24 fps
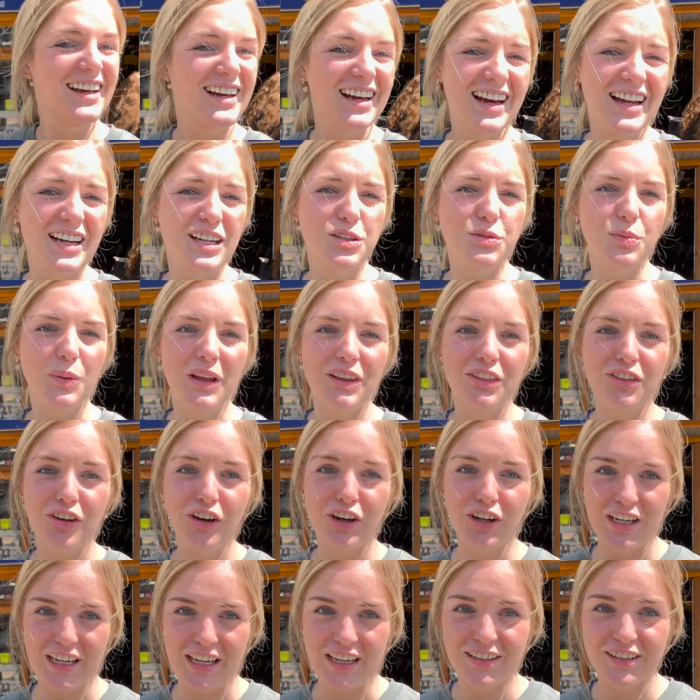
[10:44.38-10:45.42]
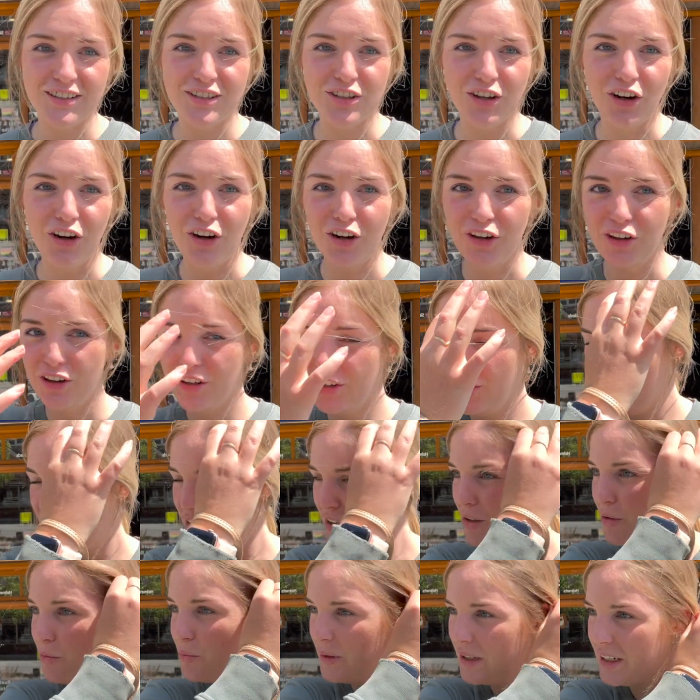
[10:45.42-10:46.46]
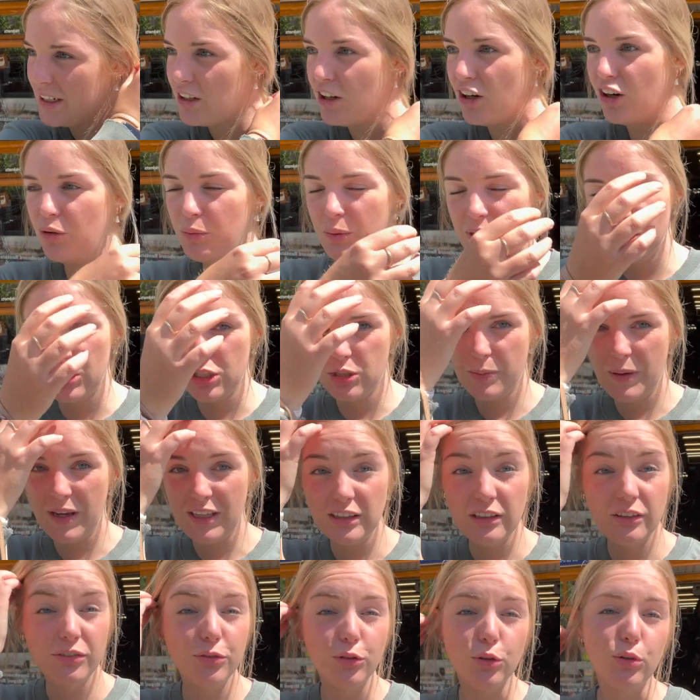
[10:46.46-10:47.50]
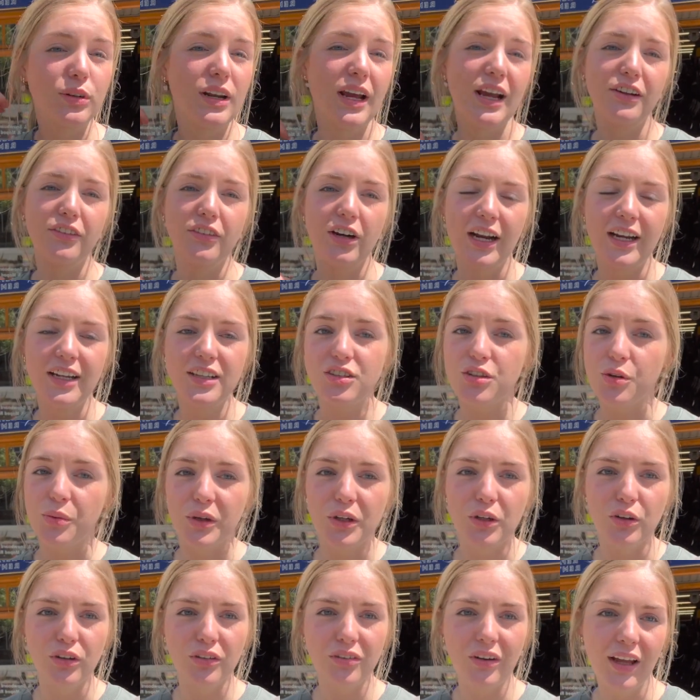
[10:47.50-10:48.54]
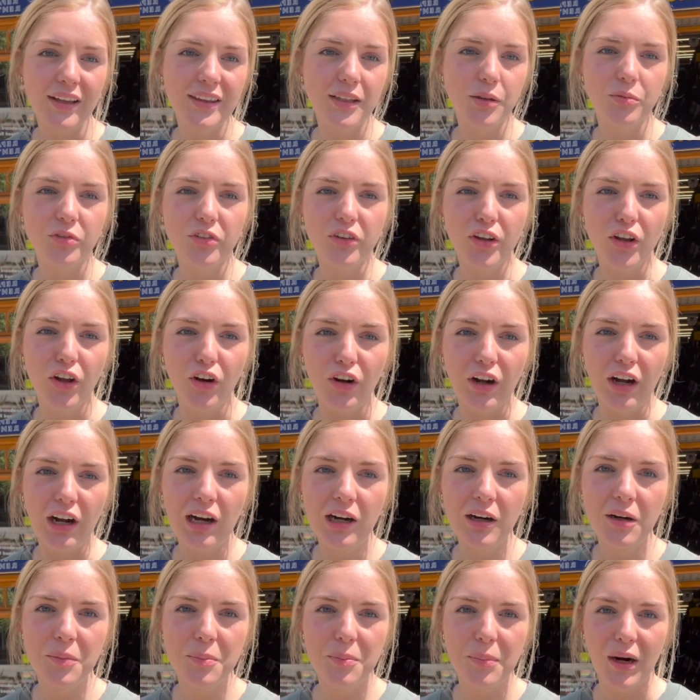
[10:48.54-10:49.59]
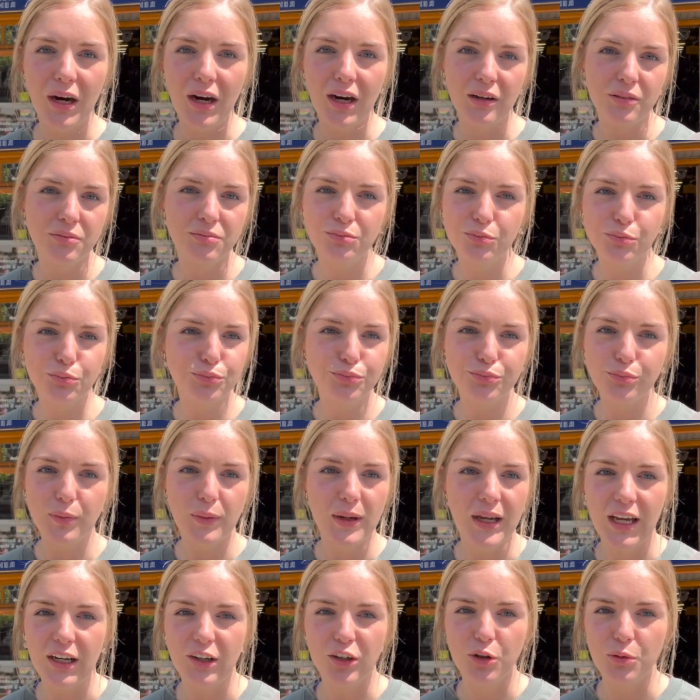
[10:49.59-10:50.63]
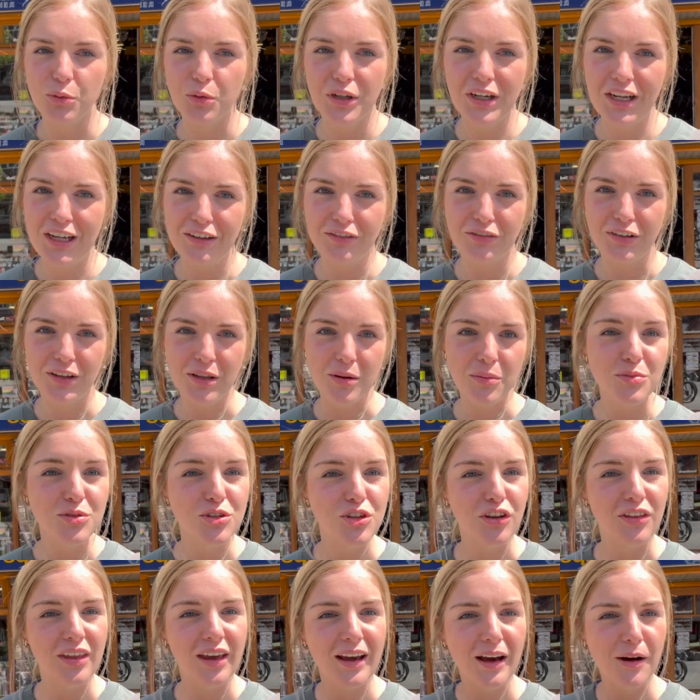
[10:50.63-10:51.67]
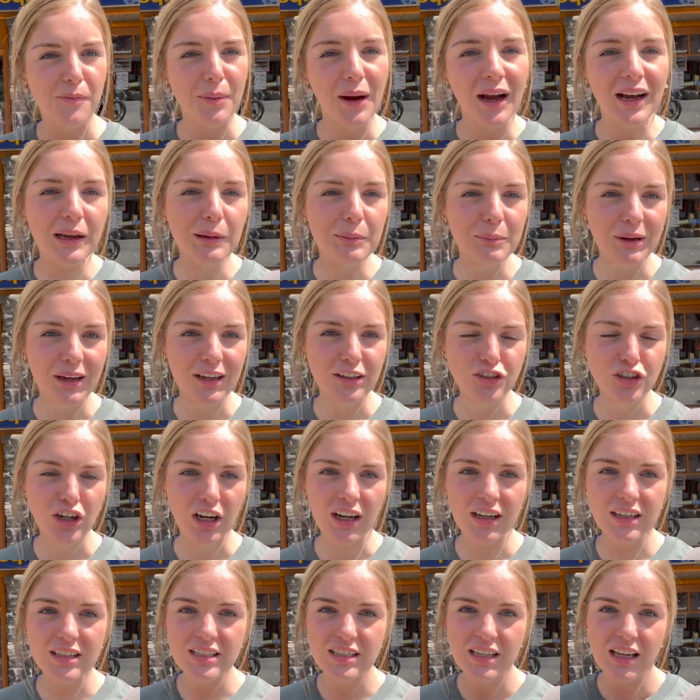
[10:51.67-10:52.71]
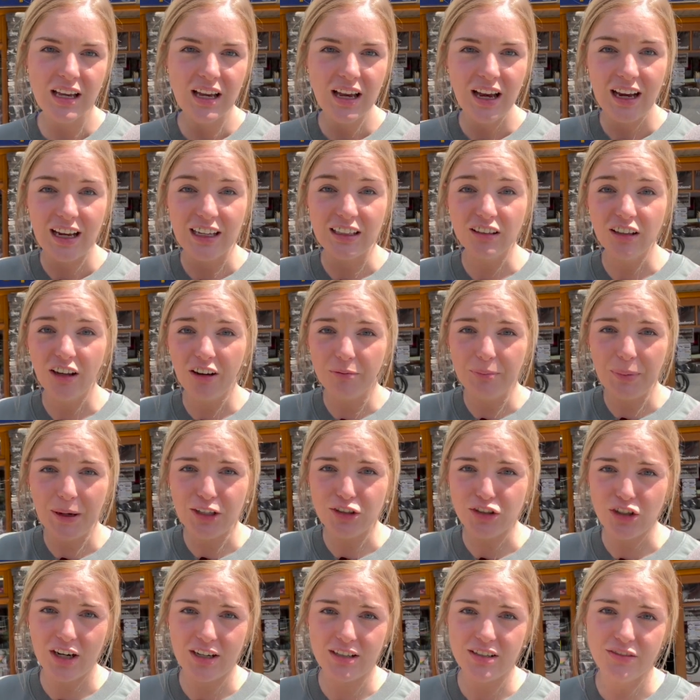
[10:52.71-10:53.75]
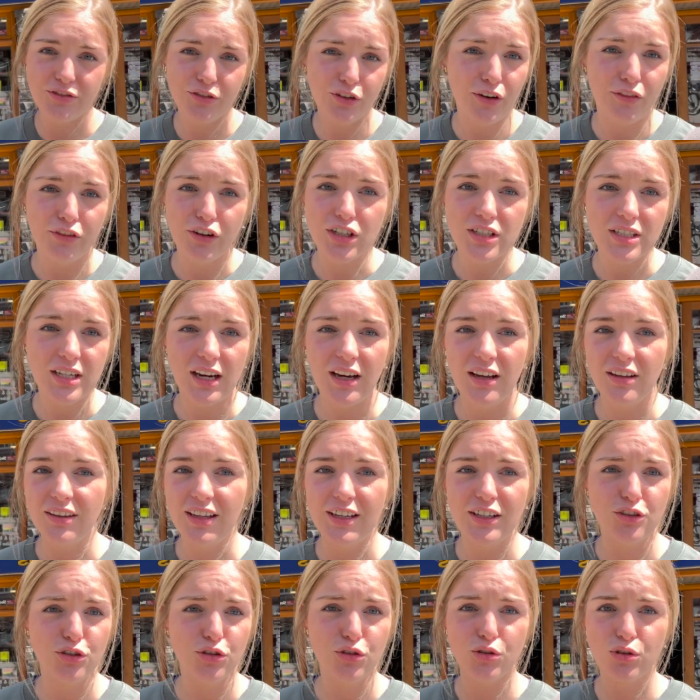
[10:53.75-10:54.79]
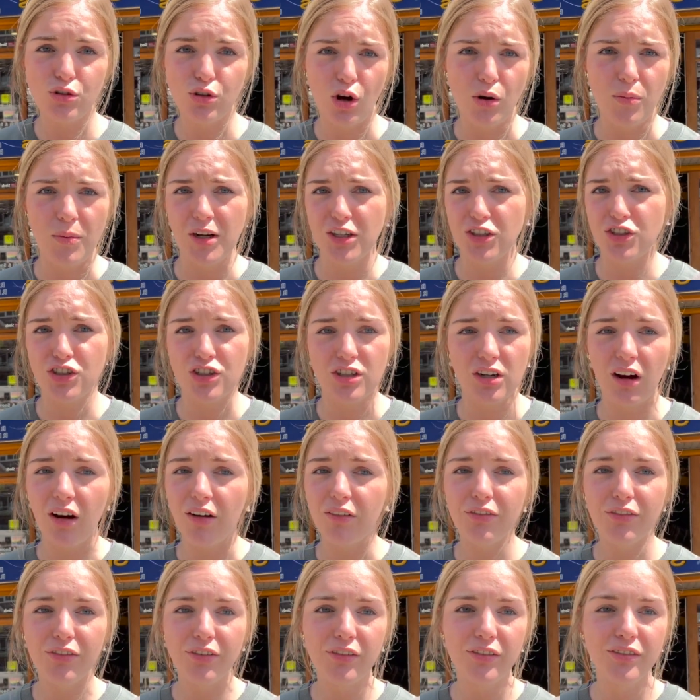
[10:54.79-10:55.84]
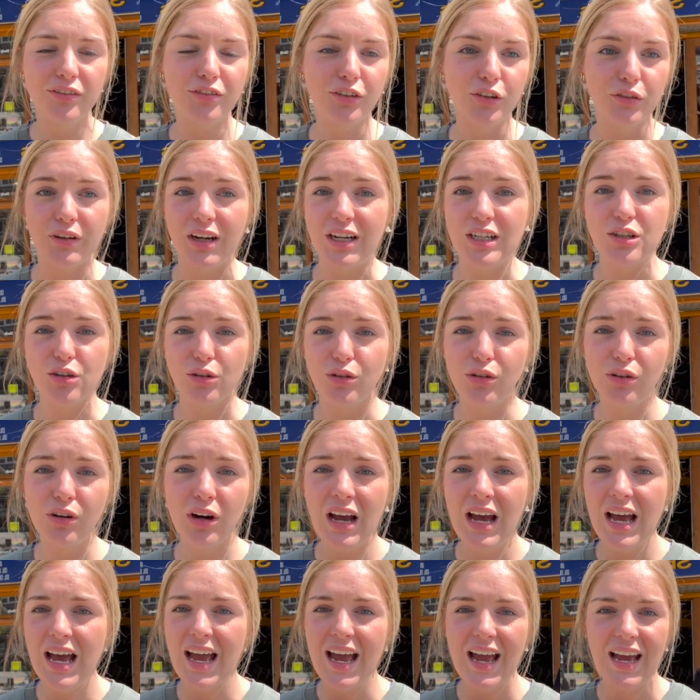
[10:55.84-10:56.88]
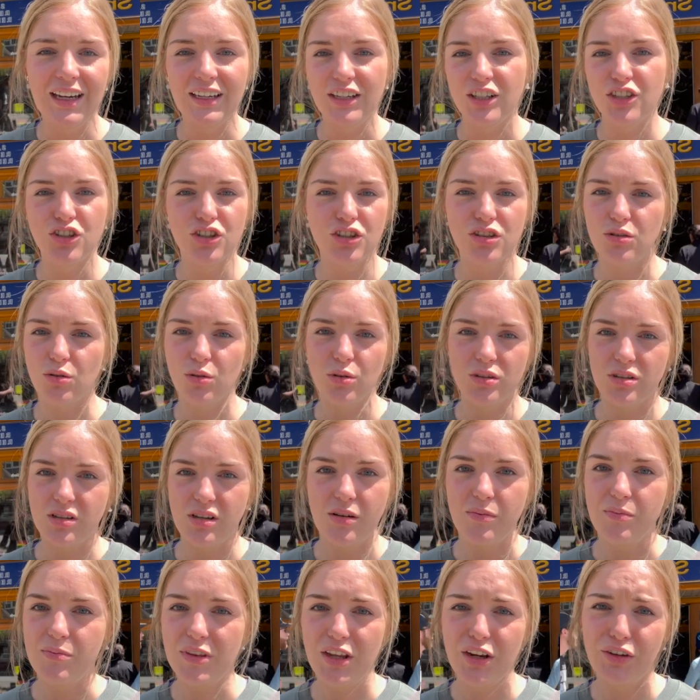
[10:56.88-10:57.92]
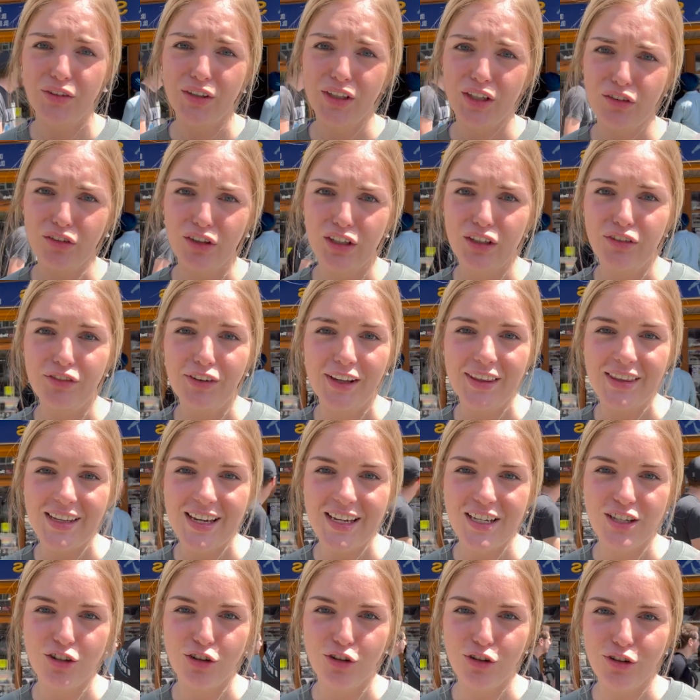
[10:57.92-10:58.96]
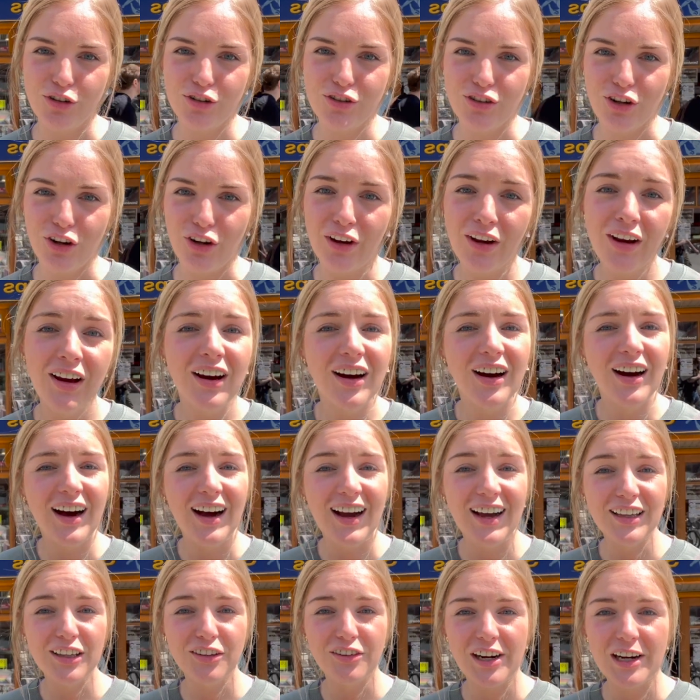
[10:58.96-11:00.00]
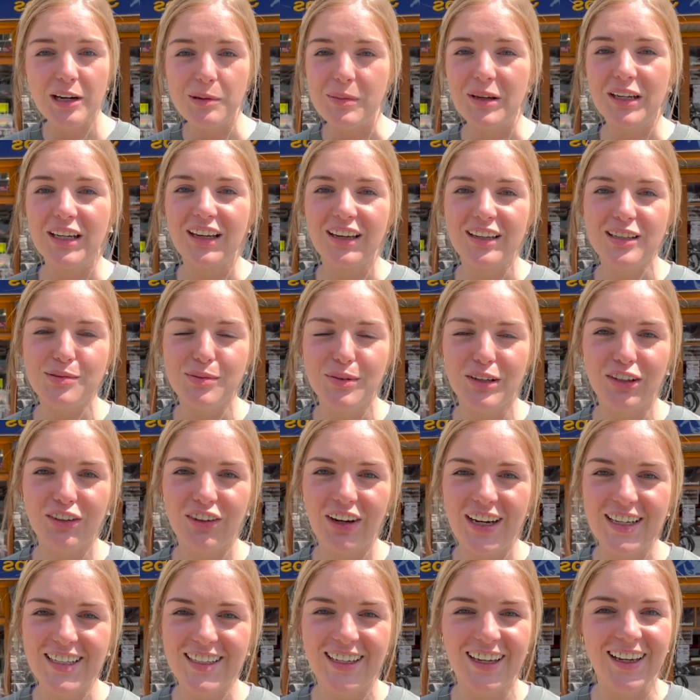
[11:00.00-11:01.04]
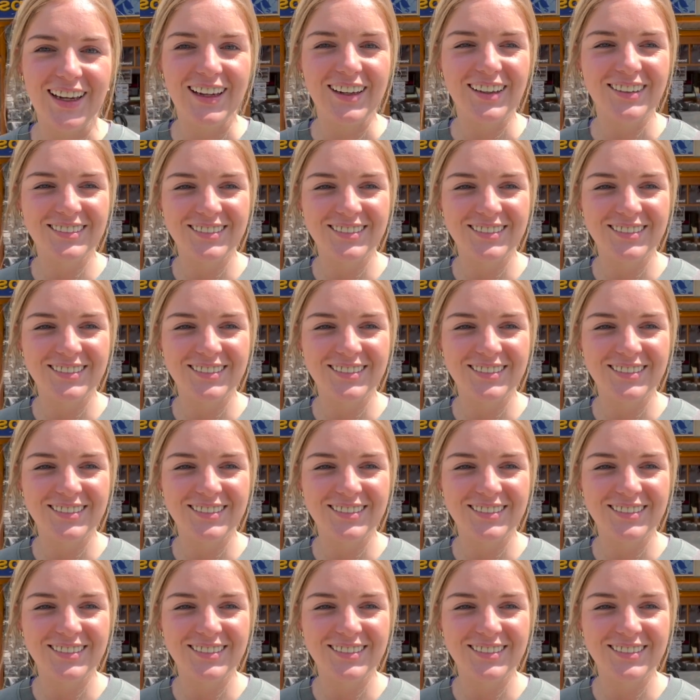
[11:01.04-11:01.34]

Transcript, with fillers: and it's 1.30, so we got we just paid the full day rate so we could have had them for longer but we had no more need for them so they are back in backtrax i love backtrax if you're ever in town they do so much stuff for rental and it's just awesome they're really really friendly too so highly recommend it it's been a great day